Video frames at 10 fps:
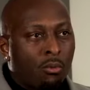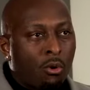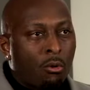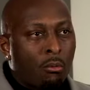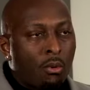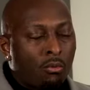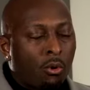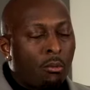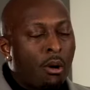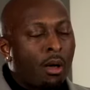role,
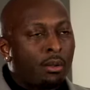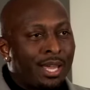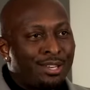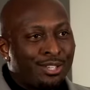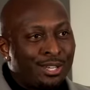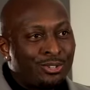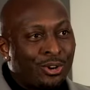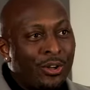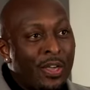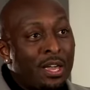role model, and teacher.